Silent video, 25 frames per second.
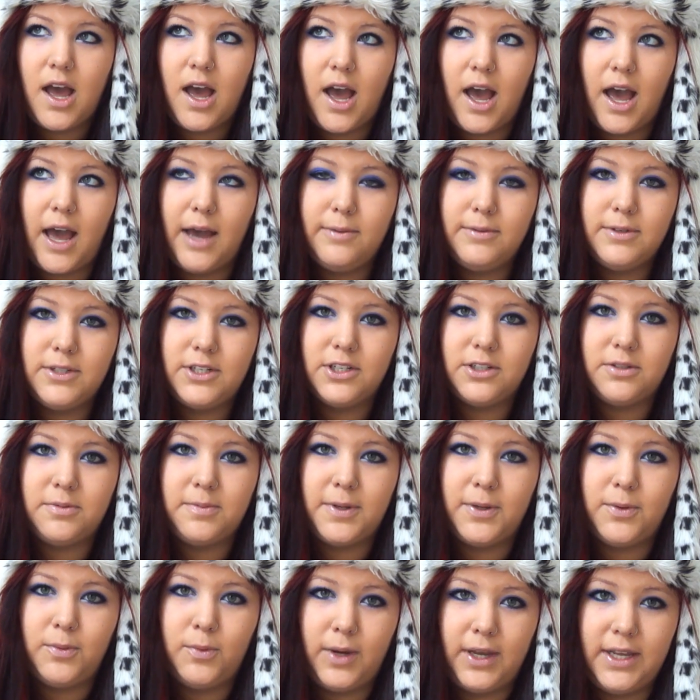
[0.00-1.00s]
I would just
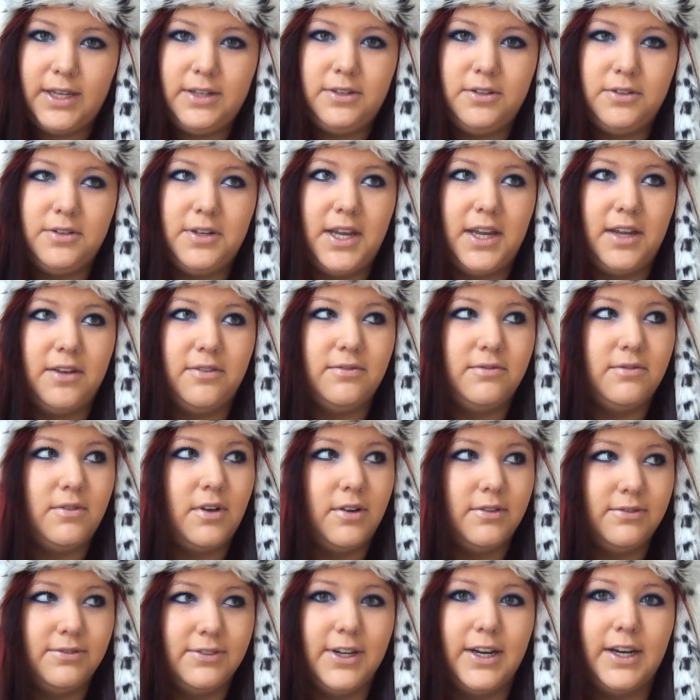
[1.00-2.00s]
be way too dang
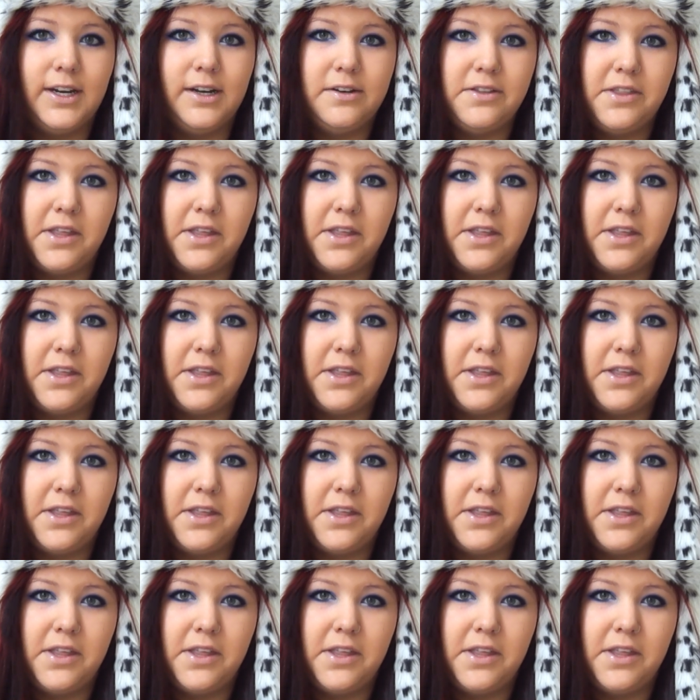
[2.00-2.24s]
afraid